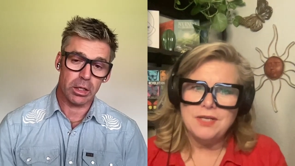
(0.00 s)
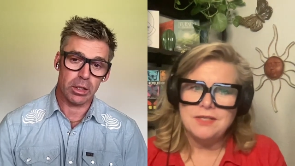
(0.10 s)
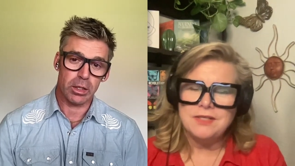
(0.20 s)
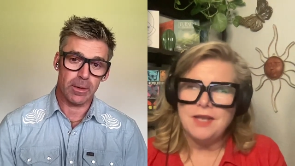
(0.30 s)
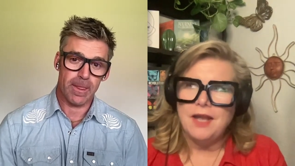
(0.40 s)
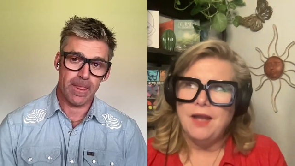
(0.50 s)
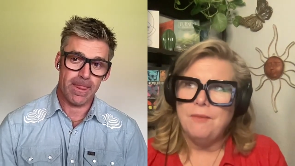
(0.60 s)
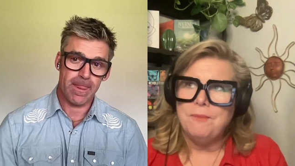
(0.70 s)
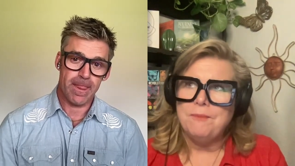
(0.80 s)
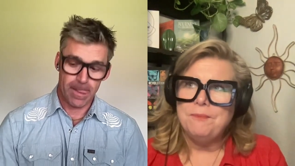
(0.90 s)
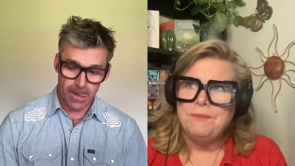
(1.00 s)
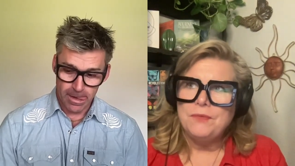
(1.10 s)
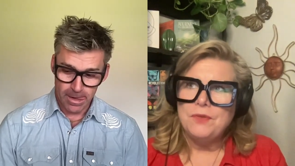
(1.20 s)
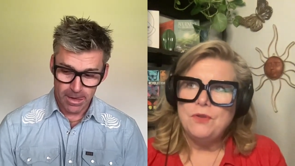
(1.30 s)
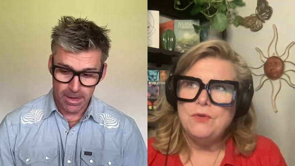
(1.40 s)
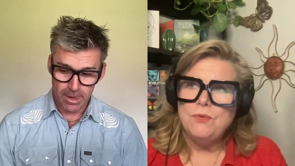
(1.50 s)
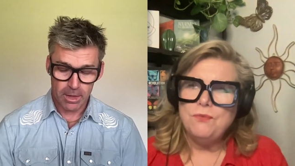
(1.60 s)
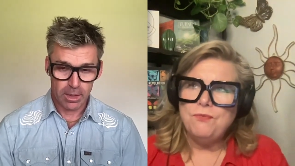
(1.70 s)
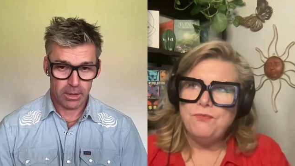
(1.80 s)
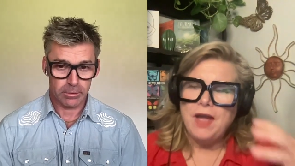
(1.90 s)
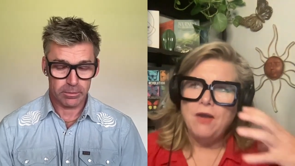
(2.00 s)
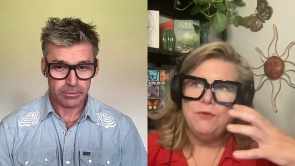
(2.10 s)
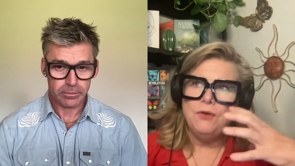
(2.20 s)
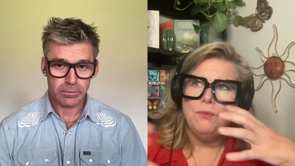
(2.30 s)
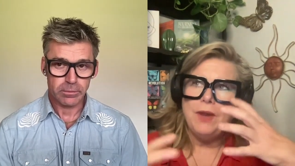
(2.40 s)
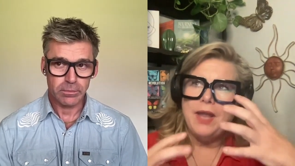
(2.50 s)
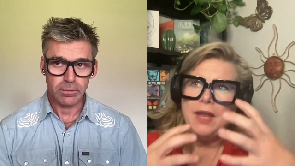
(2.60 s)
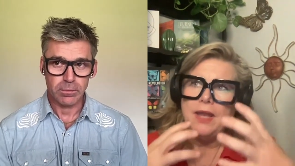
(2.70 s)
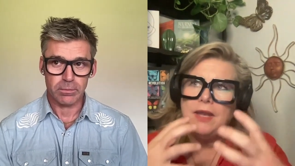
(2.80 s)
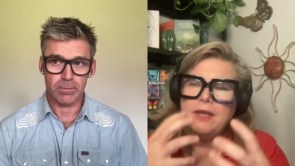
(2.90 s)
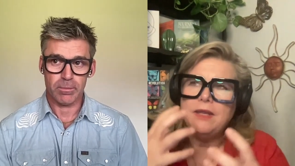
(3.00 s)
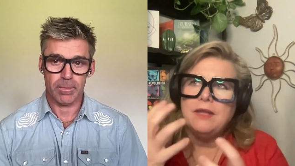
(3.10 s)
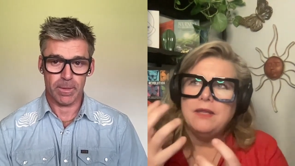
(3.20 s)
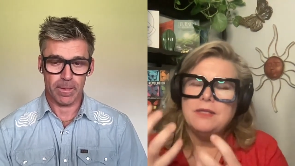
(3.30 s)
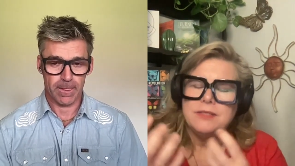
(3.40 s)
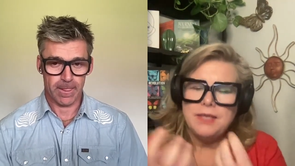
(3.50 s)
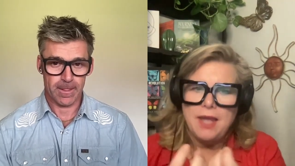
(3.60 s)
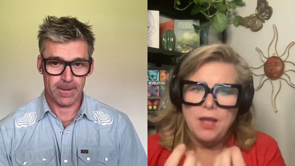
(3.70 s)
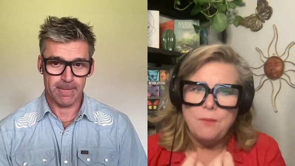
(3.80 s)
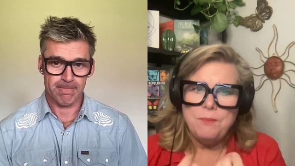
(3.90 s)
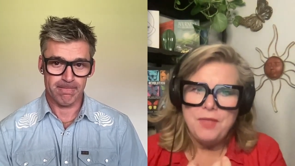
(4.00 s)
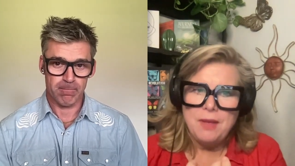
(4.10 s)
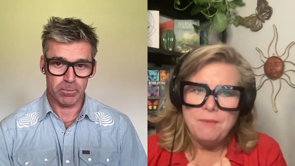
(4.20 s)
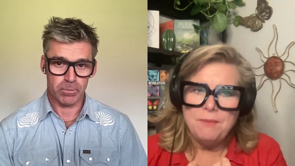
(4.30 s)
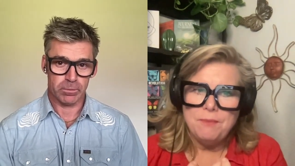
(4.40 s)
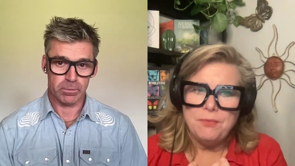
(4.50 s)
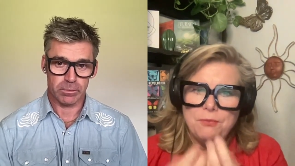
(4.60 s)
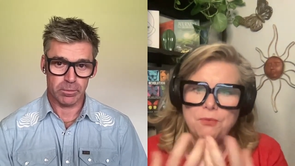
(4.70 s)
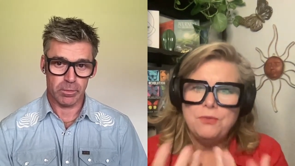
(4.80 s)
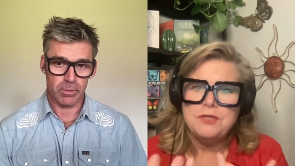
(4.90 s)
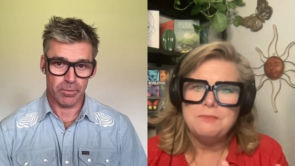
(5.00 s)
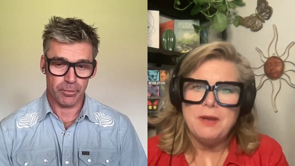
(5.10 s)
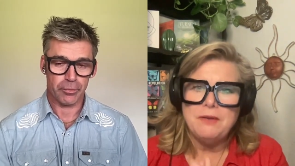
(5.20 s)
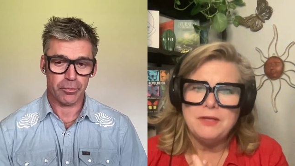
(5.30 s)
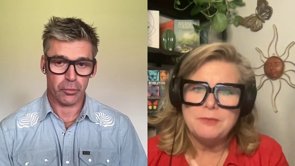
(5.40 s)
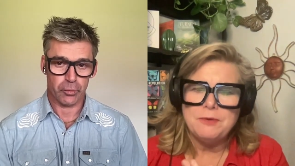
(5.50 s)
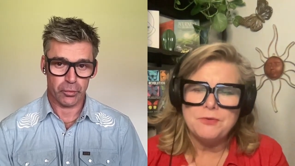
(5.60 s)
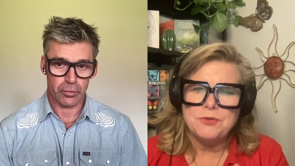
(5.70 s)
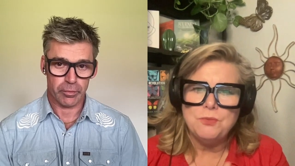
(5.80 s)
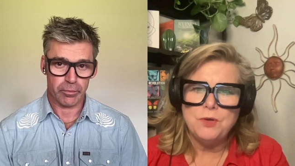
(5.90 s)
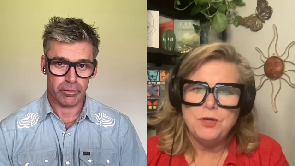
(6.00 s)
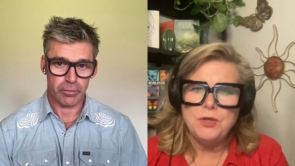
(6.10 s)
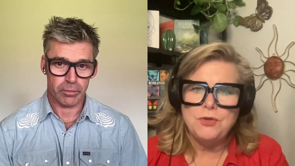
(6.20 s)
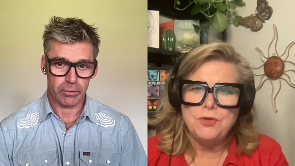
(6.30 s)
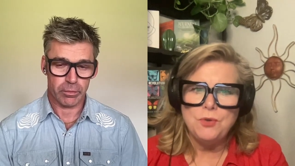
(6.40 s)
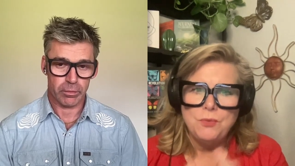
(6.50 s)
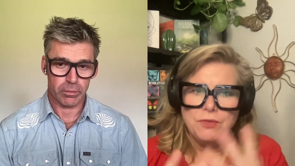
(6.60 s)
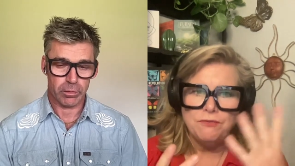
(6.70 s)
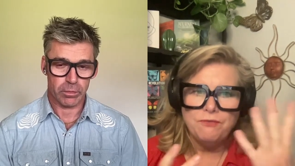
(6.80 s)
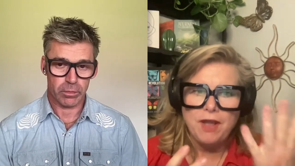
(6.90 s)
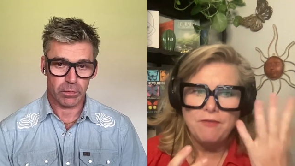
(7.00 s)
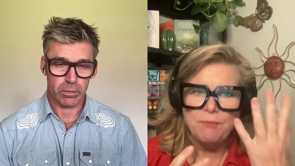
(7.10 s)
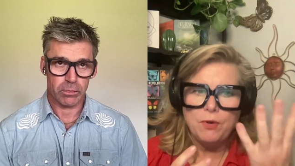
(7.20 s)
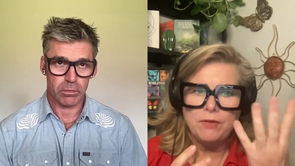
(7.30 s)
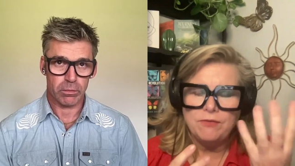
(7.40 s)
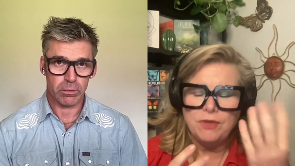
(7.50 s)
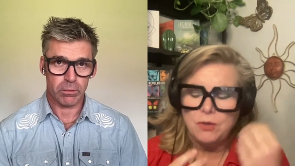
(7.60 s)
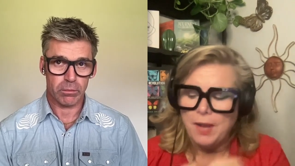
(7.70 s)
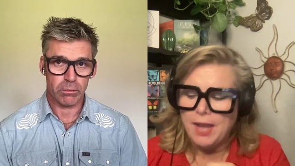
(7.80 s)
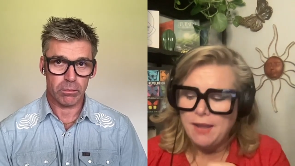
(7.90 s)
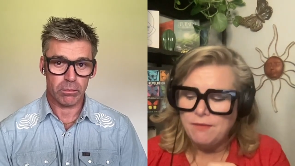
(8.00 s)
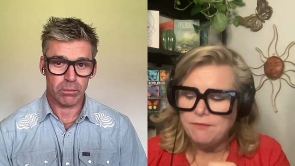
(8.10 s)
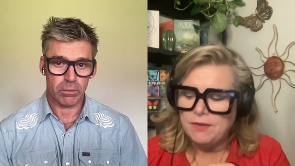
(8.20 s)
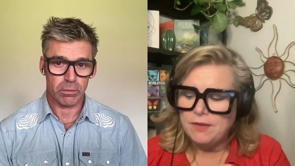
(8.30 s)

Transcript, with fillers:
Speaker 1: is, you found a way to help them through this mountain experience. So what do you do with the 5 points that you have